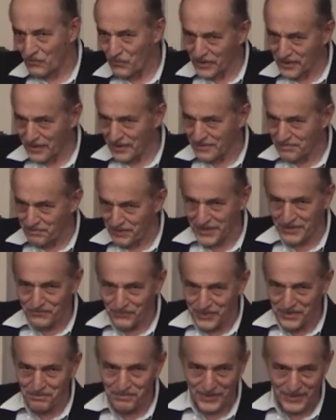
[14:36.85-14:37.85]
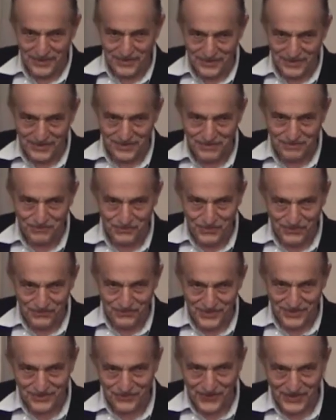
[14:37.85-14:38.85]
we're going to build, rebuild this,
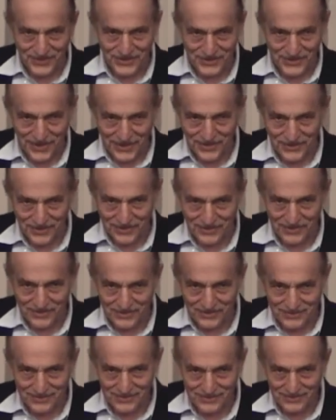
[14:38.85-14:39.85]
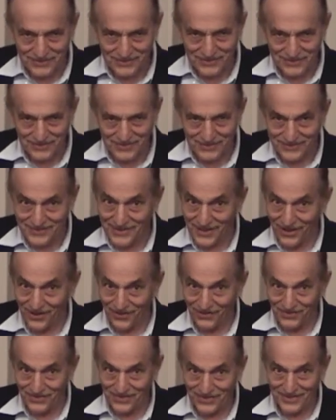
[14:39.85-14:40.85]
this vegetation.
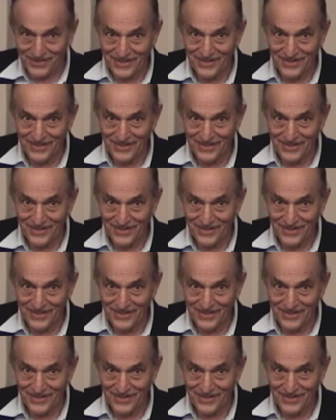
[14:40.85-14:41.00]
No.